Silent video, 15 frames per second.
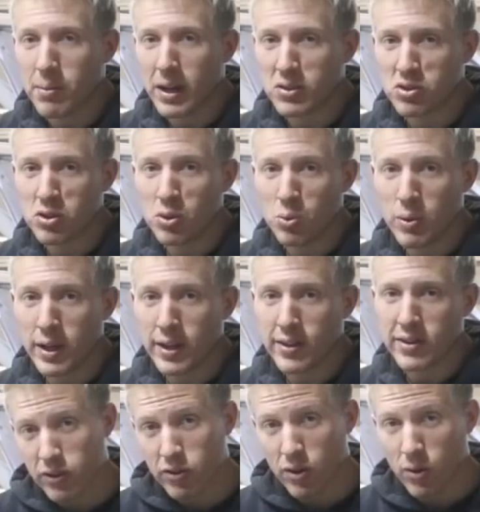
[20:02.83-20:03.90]
about 2
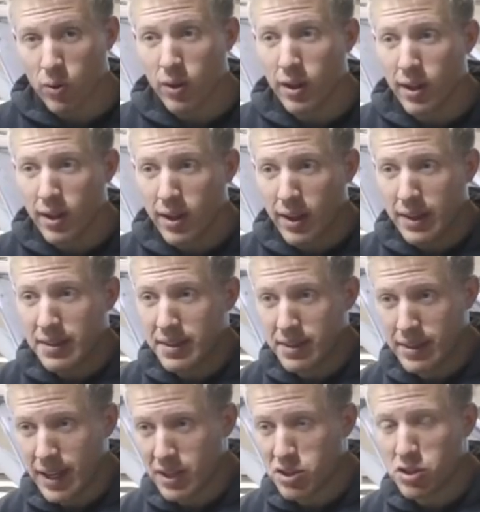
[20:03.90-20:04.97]
weeks. So
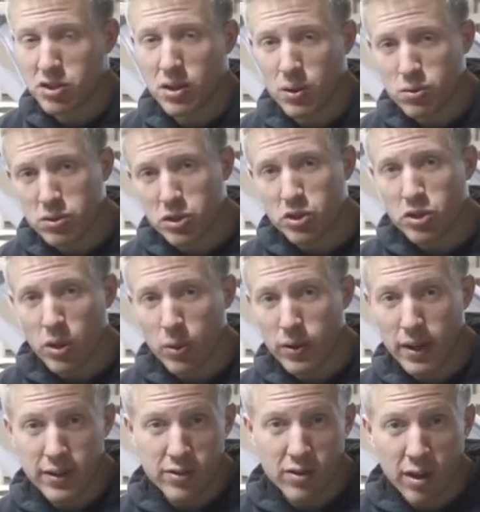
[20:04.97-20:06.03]
that just goes to show
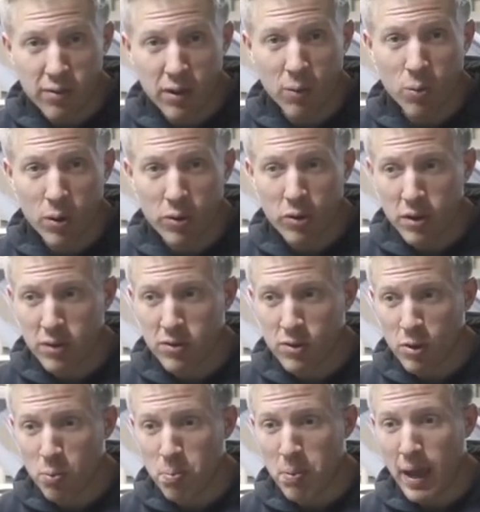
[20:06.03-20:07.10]
that it's definitely worth it
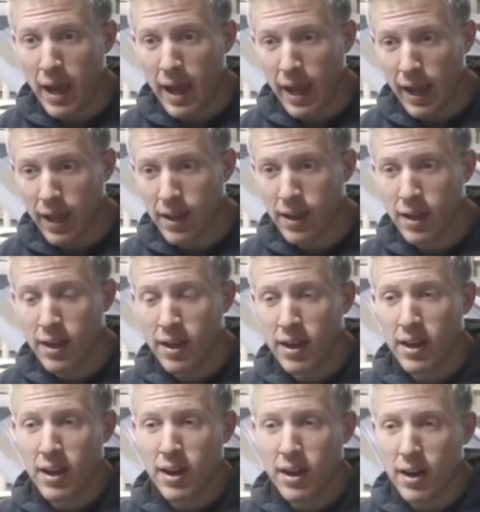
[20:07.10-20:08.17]
to pay
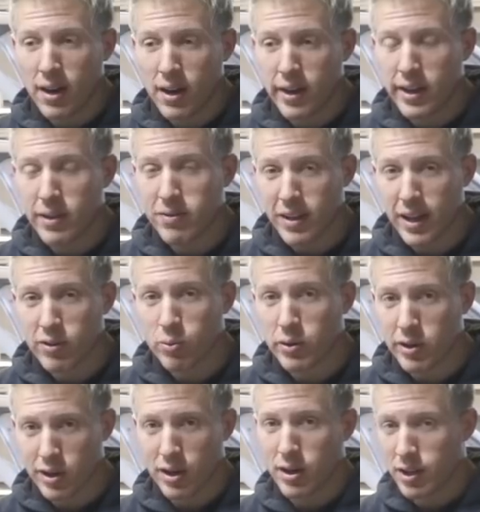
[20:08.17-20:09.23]
if that's
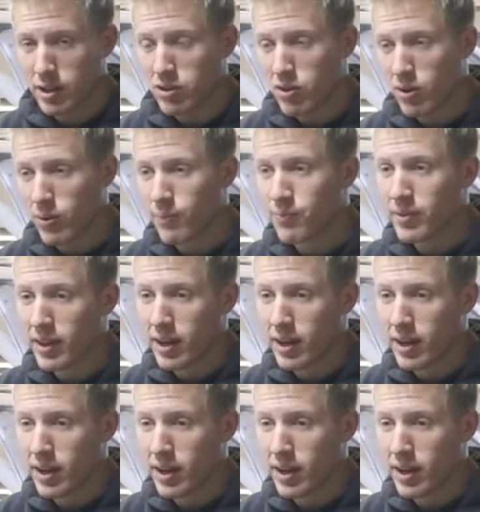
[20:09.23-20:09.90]
what you're gonna do.